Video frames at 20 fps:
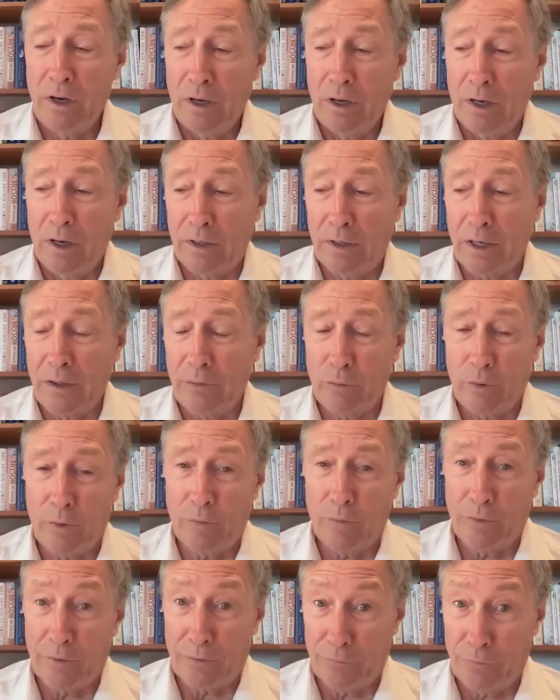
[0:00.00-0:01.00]
uh, country
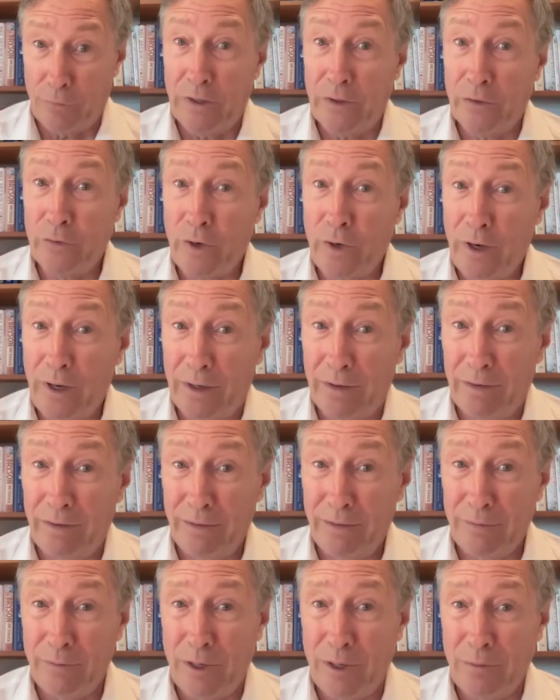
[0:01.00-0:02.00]
with a free trade
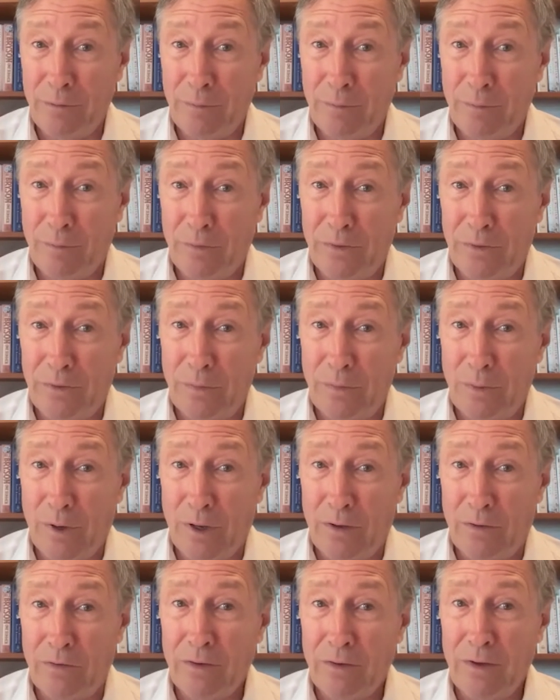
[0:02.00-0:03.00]
arrangement with the
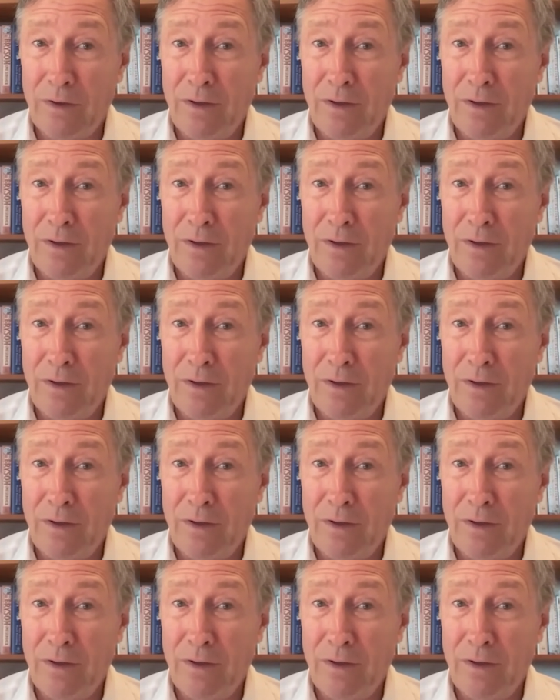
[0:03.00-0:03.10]
U.S.